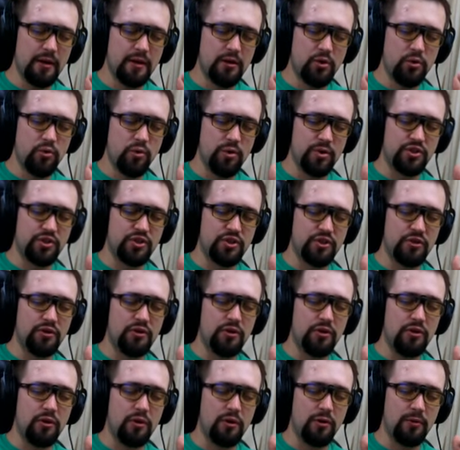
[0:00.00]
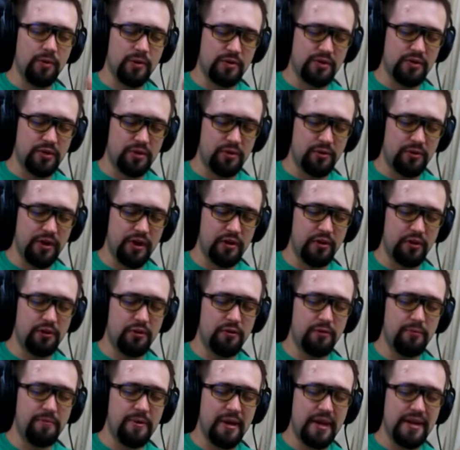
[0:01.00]
Christian oratorio
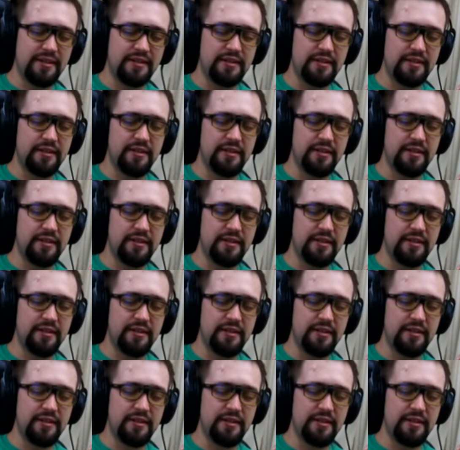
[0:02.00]
based